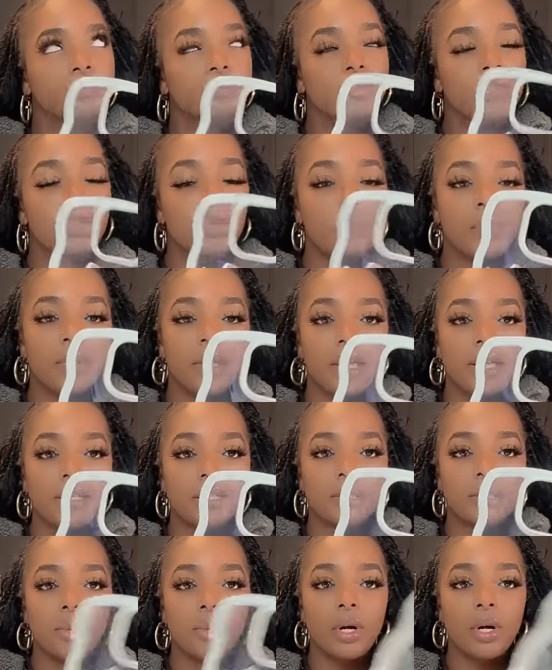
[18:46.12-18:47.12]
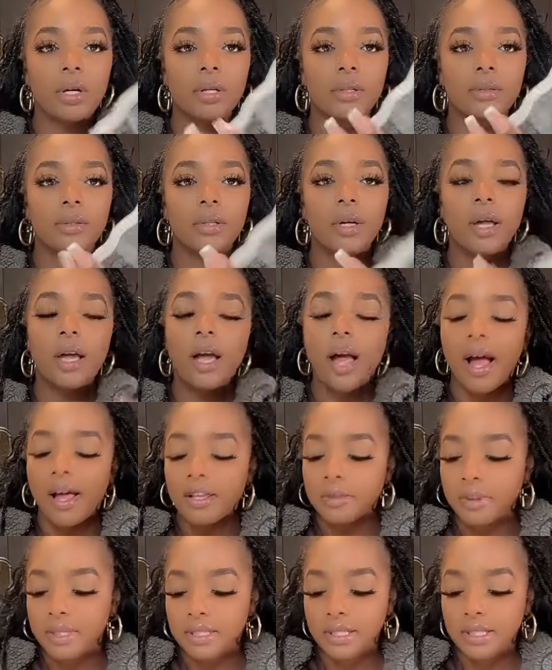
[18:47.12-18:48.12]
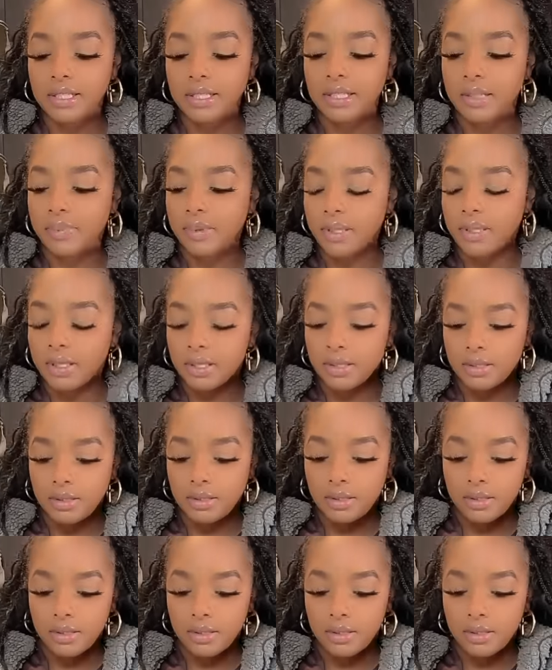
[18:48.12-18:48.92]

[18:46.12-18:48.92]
UPS tomorrow. I was about to say CPS.